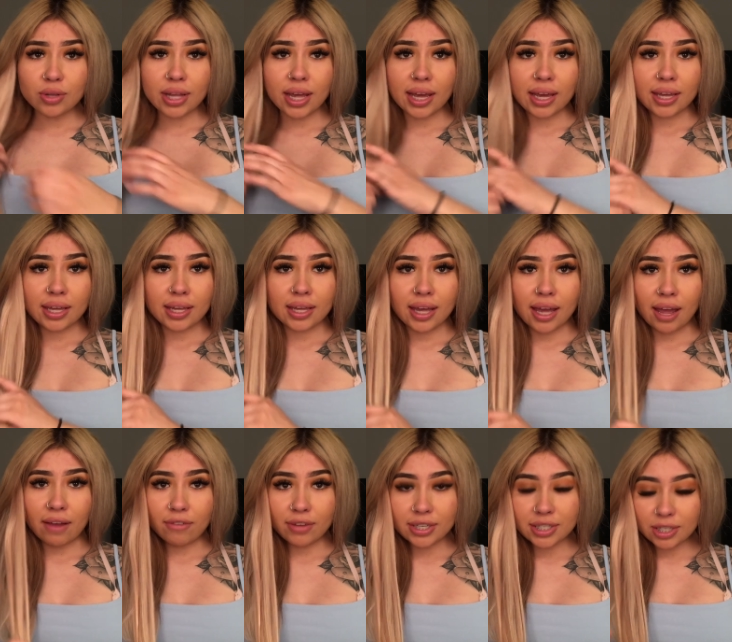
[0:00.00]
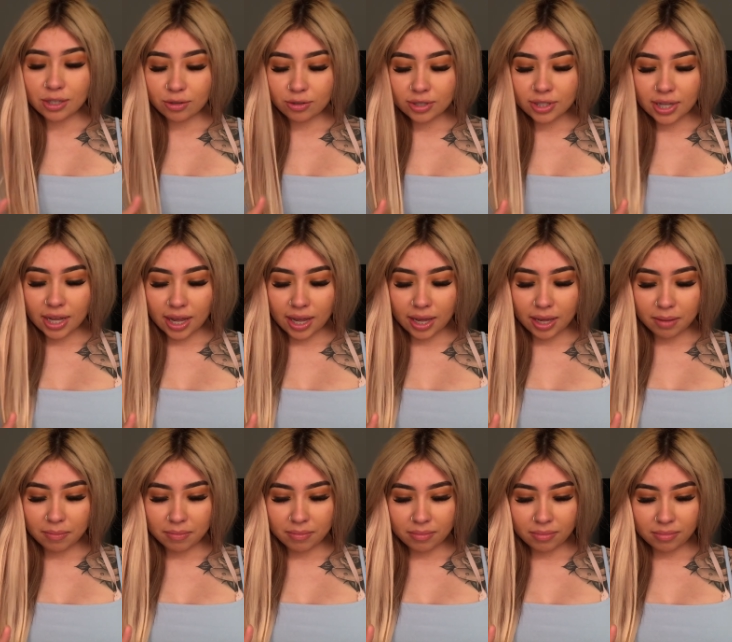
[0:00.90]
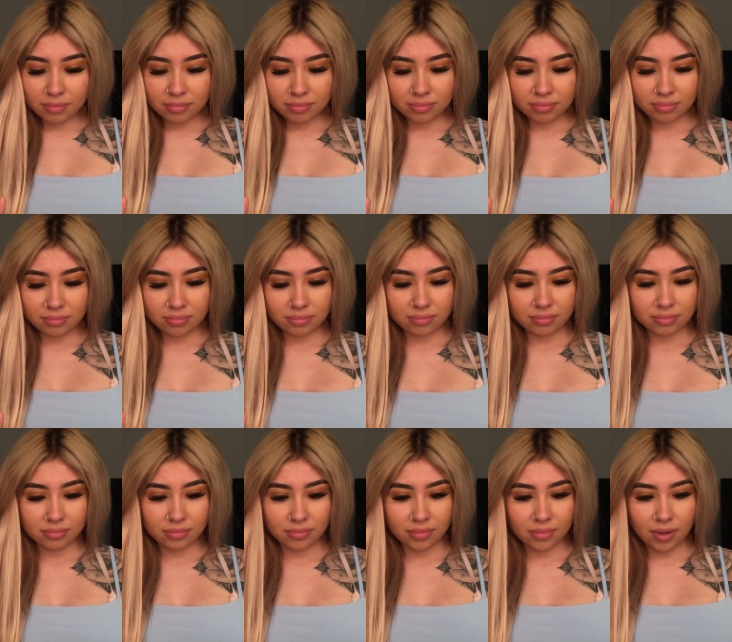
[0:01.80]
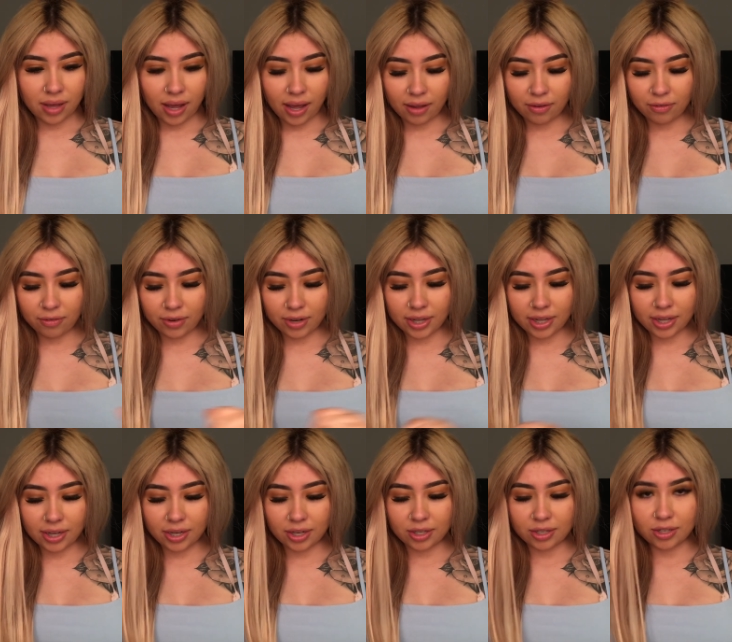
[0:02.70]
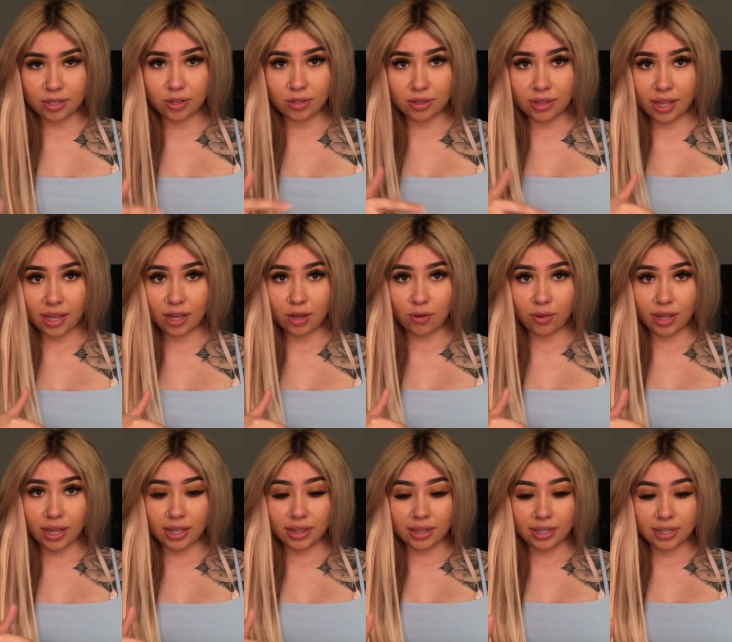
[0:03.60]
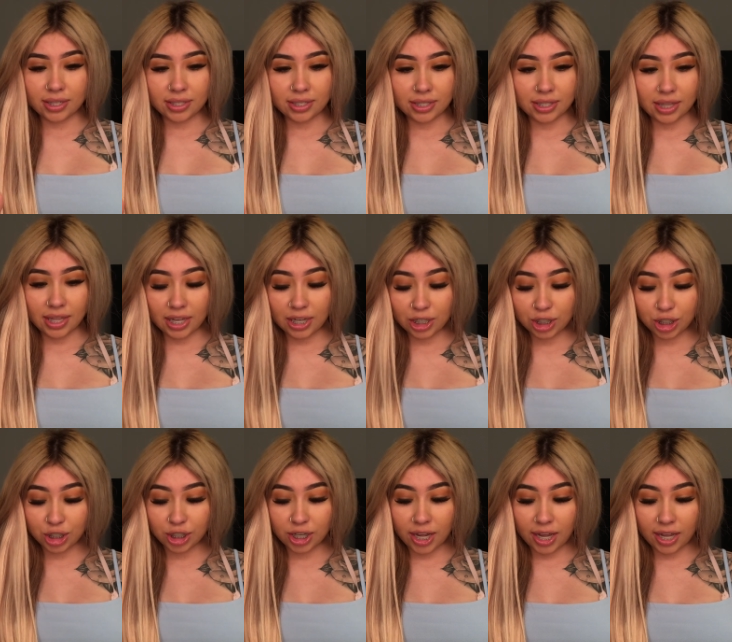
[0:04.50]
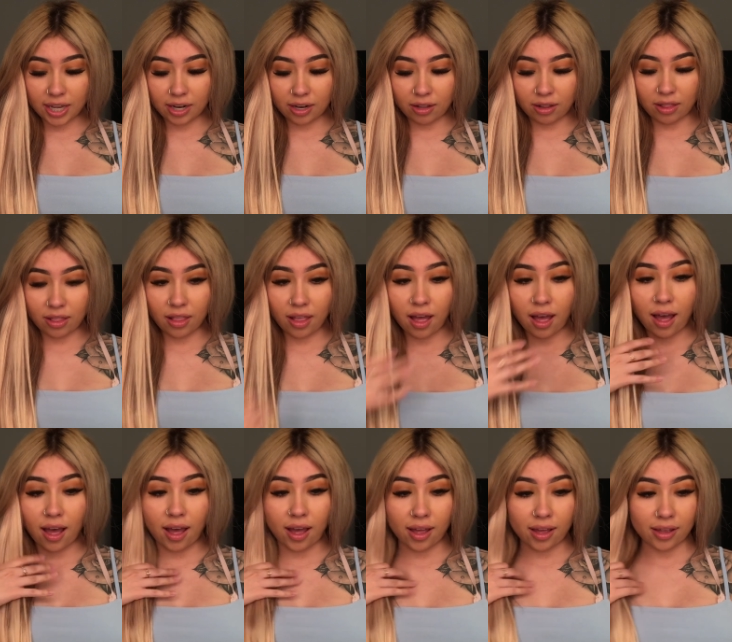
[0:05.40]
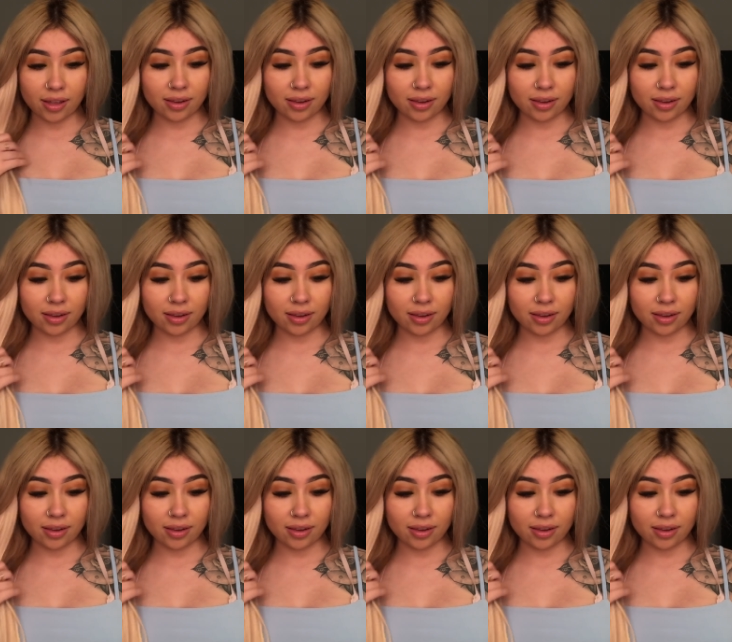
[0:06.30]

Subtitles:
like, every single time I freaking like go like this, they shed a lot.